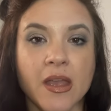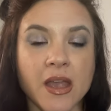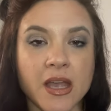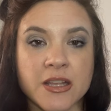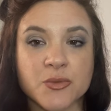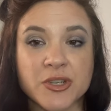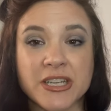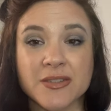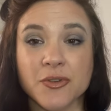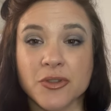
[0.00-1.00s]
And this
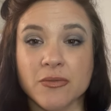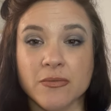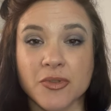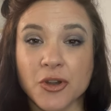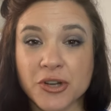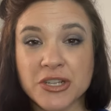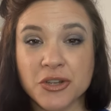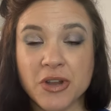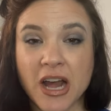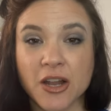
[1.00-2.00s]
retails for
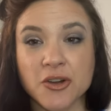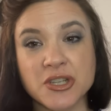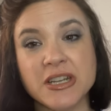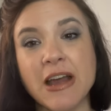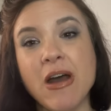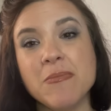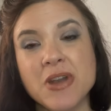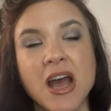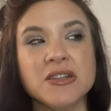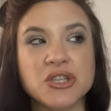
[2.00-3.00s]
$32. Now, I'm
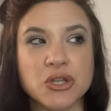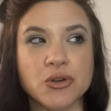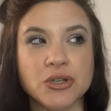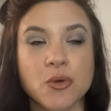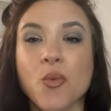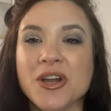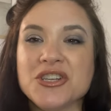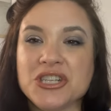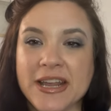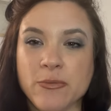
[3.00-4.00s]
not certain what
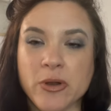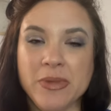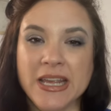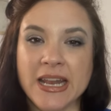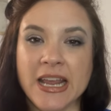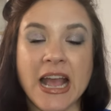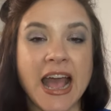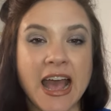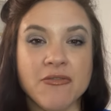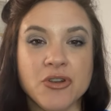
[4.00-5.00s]
shade we'd be getting. I
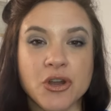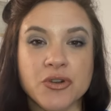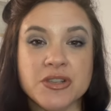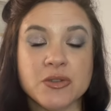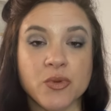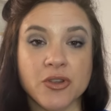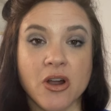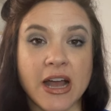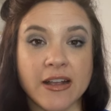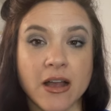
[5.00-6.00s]
have noticed with our
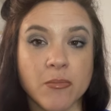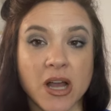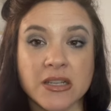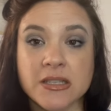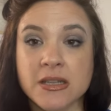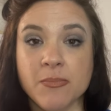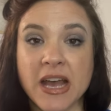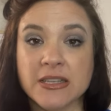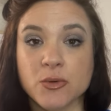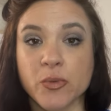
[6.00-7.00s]
icon boxes in the
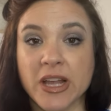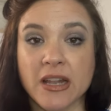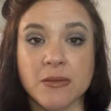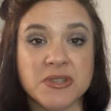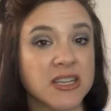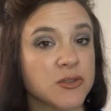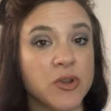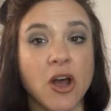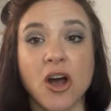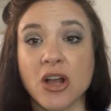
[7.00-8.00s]
past when we got lipsticks, we
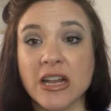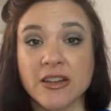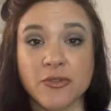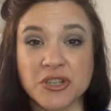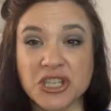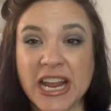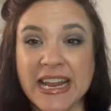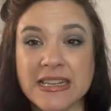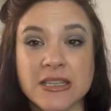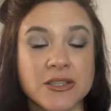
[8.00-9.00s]
all got different
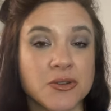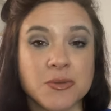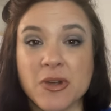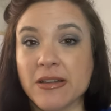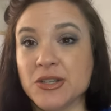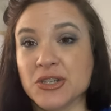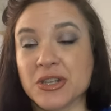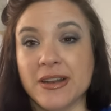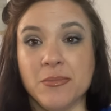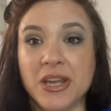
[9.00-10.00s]
shades, so it's probably just
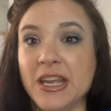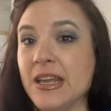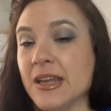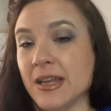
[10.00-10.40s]
going to be